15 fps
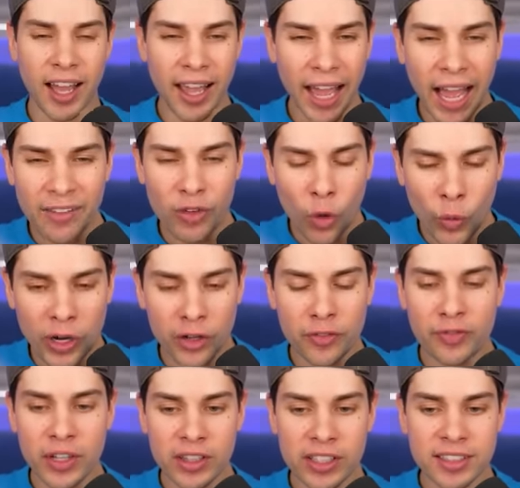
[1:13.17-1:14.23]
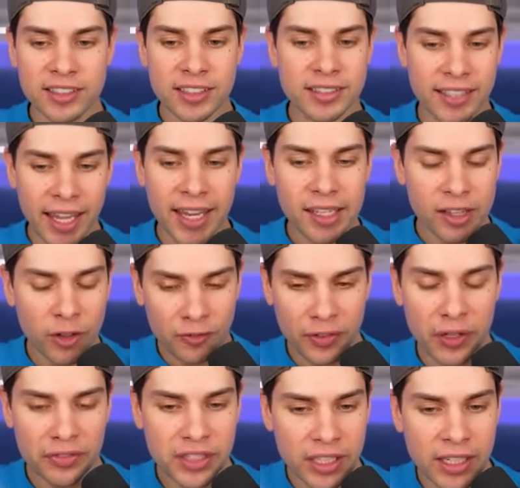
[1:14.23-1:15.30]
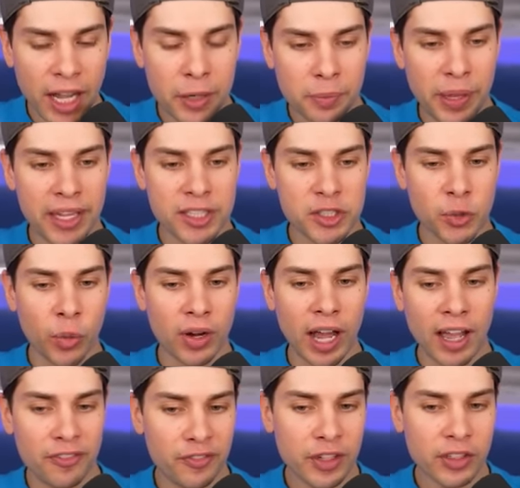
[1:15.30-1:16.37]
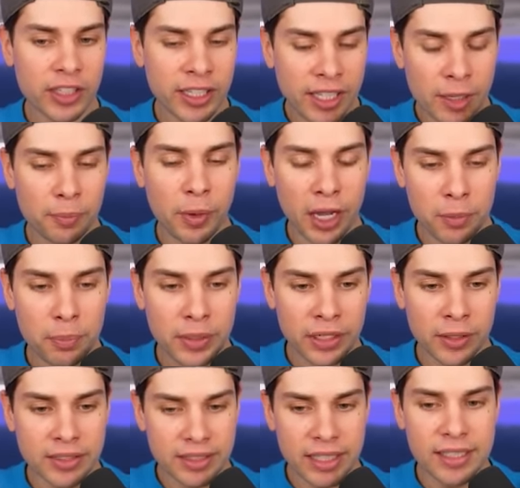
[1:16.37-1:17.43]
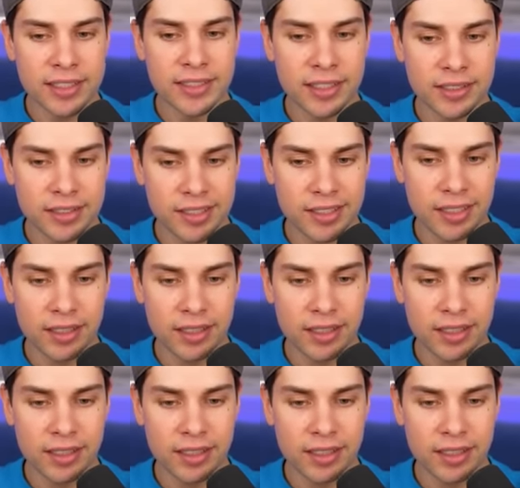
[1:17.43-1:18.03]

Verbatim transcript: I have a weird feeling to take the 59 pace one. I feel like it might be a decent...